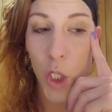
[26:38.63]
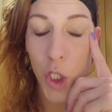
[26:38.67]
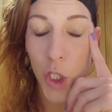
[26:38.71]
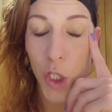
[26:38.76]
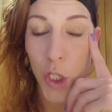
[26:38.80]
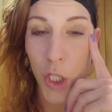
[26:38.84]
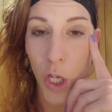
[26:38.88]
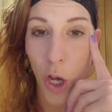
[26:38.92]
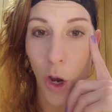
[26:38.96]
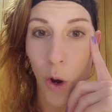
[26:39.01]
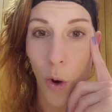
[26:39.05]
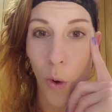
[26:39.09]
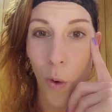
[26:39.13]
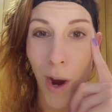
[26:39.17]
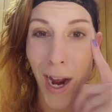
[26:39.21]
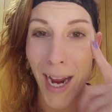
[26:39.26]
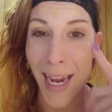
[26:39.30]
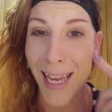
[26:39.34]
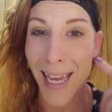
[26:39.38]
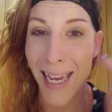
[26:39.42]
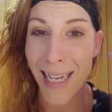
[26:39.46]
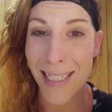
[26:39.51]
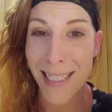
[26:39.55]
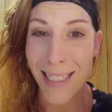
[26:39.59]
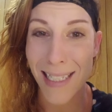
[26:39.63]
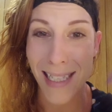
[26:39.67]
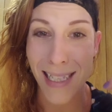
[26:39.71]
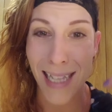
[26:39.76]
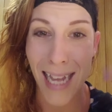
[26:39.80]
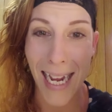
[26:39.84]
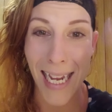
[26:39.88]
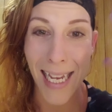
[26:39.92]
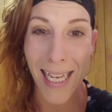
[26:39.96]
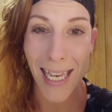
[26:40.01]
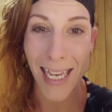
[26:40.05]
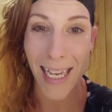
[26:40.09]
So I guess
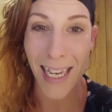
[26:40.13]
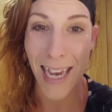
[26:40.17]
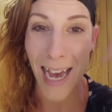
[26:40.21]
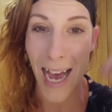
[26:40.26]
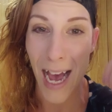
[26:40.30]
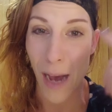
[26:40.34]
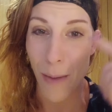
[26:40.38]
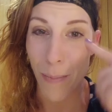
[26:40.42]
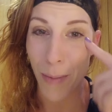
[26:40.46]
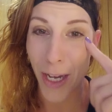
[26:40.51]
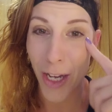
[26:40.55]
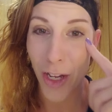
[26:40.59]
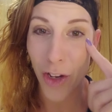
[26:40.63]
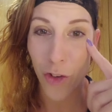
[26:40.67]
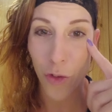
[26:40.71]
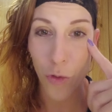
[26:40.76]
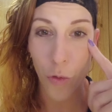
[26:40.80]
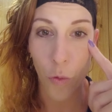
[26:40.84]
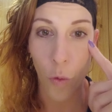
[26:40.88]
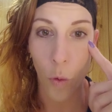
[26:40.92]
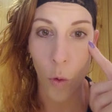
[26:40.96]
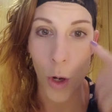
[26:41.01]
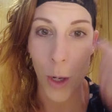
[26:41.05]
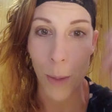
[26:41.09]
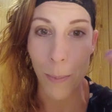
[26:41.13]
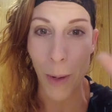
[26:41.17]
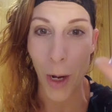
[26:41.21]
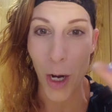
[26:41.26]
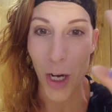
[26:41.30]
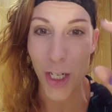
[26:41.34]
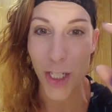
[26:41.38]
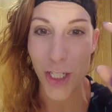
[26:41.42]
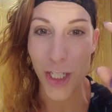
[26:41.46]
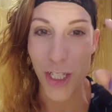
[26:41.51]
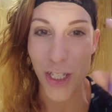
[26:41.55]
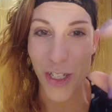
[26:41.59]
like and comment for
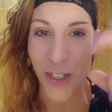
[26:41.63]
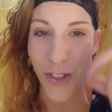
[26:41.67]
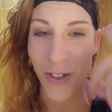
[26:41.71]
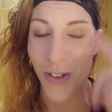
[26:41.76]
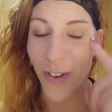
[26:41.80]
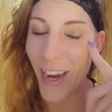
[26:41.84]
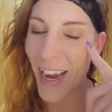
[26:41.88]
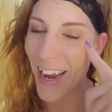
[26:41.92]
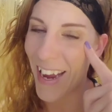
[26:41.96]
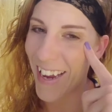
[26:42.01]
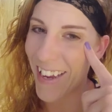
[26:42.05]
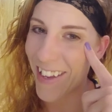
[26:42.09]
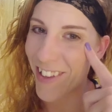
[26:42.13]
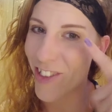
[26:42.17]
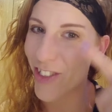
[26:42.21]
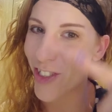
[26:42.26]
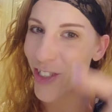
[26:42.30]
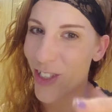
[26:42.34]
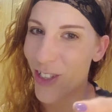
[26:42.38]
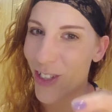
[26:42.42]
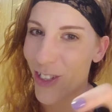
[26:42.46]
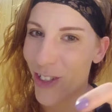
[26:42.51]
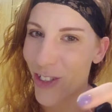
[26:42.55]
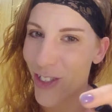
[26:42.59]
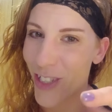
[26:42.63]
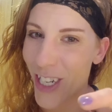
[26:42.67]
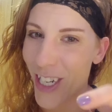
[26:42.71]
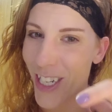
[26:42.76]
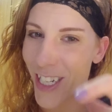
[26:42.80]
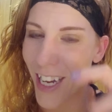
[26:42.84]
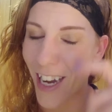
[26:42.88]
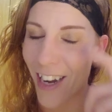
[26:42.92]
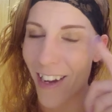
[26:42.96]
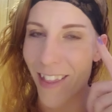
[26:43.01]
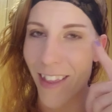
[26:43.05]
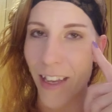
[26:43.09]
part 2. Hey, there's a little
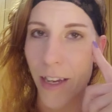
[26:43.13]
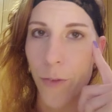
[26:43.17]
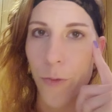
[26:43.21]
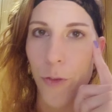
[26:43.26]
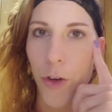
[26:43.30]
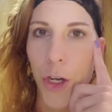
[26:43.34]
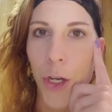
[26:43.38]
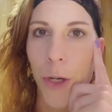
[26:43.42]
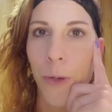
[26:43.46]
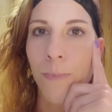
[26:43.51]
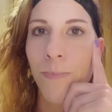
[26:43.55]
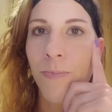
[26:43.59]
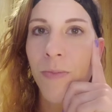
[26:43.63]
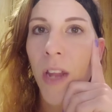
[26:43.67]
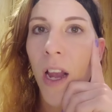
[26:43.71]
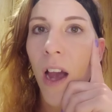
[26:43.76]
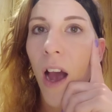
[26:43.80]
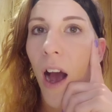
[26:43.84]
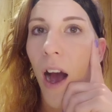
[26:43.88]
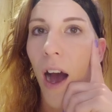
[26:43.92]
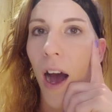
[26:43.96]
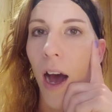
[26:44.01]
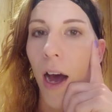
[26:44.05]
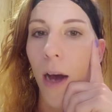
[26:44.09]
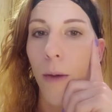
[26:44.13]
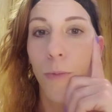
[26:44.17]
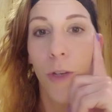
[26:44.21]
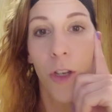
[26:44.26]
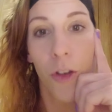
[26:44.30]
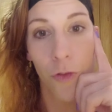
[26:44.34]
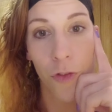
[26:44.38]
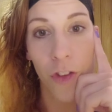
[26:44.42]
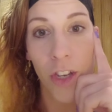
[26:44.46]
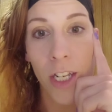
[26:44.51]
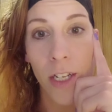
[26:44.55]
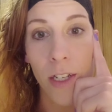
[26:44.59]
TikTok thing for you.
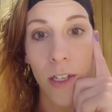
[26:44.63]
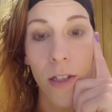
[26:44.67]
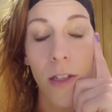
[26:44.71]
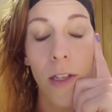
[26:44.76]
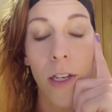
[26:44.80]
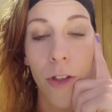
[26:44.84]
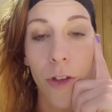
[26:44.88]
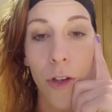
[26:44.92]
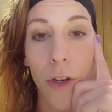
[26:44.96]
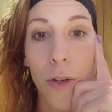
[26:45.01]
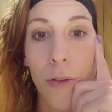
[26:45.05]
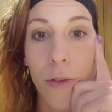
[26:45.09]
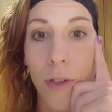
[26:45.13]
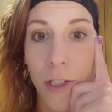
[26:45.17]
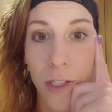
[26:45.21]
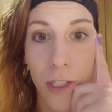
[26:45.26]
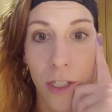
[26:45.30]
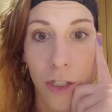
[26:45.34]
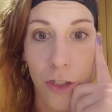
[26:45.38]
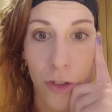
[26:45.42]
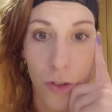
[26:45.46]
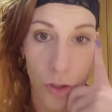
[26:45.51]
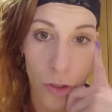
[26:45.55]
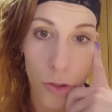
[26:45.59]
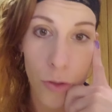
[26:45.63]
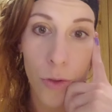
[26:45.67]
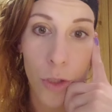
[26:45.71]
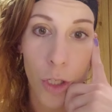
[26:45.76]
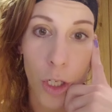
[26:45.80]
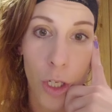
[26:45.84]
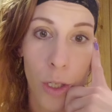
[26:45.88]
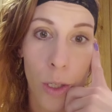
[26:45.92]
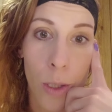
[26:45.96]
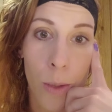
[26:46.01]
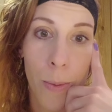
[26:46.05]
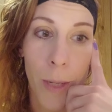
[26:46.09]
Conveniently, though, this is
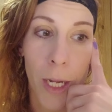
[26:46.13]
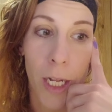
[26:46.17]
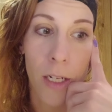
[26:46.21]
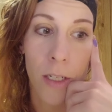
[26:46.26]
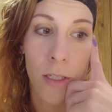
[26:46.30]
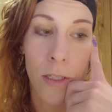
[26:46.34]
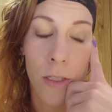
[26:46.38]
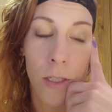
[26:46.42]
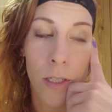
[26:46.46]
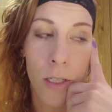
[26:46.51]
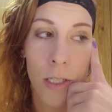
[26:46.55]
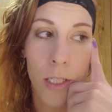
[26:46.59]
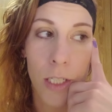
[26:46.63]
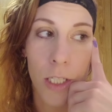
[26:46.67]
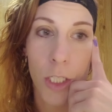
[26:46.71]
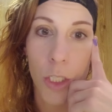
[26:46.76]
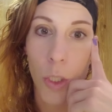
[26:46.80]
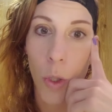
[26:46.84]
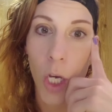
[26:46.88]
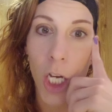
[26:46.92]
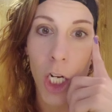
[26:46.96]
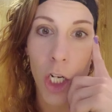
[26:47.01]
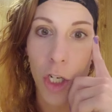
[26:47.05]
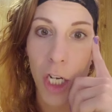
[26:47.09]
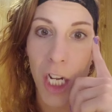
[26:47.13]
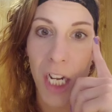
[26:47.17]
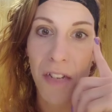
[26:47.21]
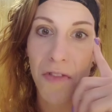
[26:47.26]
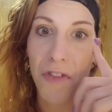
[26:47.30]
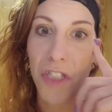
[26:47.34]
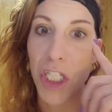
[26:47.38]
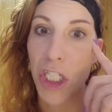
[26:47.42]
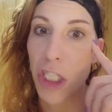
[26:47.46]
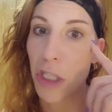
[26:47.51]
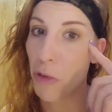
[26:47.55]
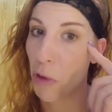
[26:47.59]
YouTube, and so I don't
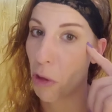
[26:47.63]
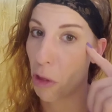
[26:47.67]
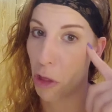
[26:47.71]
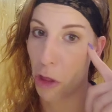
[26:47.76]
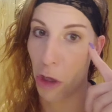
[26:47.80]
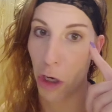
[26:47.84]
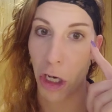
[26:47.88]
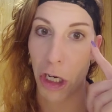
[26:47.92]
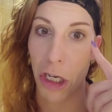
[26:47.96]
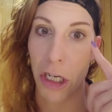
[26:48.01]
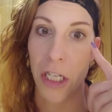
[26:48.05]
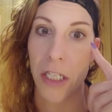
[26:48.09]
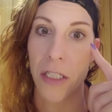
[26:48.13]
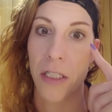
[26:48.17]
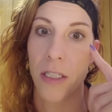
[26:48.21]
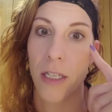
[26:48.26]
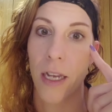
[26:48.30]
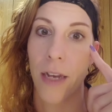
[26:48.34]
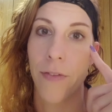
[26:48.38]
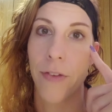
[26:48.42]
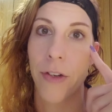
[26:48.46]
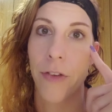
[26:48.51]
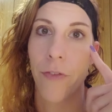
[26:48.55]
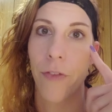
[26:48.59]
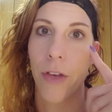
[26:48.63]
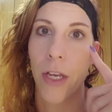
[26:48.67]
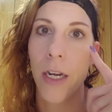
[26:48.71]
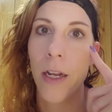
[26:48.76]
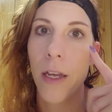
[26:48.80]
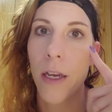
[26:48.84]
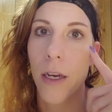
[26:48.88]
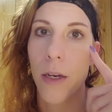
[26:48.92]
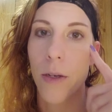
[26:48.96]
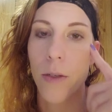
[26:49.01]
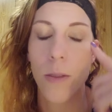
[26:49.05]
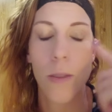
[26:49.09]
have to do 37
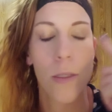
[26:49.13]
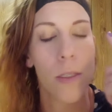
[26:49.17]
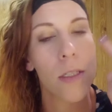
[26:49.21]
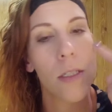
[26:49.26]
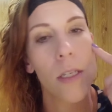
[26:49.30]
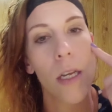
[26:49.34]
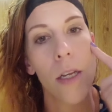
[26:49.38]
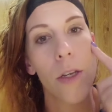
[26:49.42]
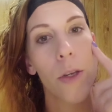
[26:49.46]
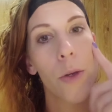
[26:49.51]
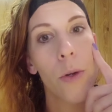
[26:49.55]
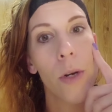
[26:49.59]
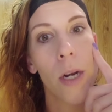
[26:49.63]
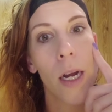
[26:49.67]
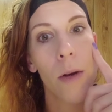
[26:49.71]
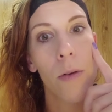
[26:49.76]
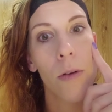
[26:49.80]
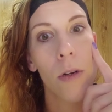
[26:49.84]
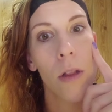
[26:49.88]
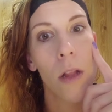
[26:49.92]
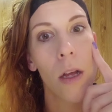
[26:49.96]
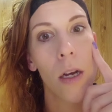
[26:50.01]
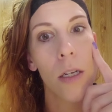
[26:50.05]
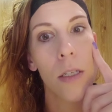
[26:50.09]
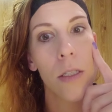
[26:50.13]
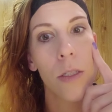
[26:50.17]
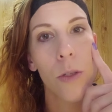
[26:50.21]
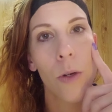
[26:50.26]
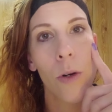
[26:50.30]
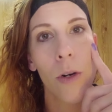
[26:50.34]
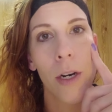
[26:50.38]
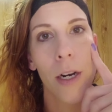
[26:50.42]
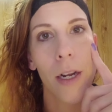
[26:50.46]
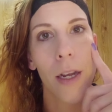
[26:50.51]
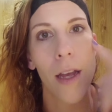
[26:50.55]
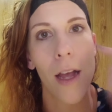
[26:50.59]
videos to tell you an hour-long
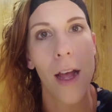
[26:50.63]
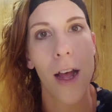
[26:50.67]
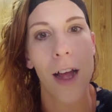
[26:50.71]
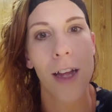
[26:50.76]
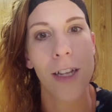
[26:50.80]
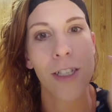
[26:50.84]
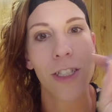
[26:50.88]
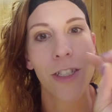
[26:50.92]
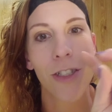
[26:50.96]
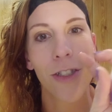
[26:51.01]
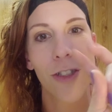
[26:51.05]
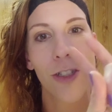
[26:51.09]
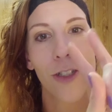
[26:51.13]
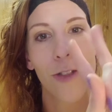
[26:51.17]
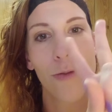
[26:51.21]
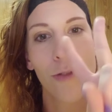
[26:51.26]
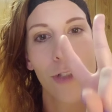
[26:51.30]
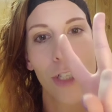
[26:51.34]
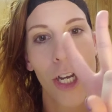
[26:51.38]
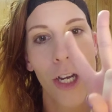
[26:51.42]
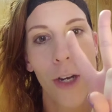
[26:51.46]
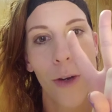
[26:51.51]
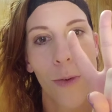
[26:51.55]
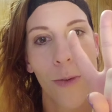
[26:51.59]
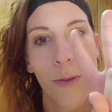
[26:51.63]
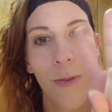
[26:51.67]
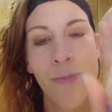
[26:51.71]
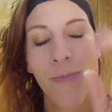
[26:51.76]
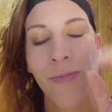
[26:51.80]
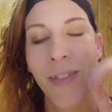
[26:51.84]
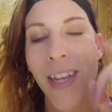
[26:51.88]
story. I'll just do 2.